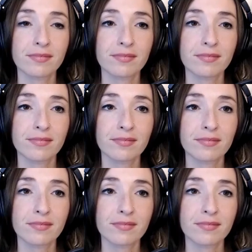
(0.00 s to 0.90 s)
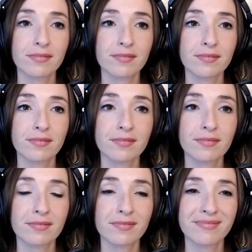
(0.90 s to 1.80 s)

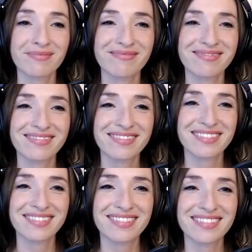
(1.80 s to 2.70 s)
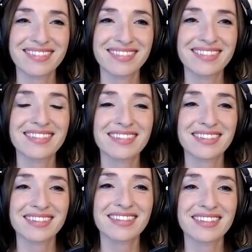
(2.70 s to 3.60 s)

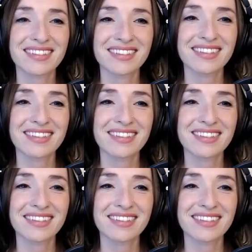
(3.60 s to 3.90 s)
[no speech]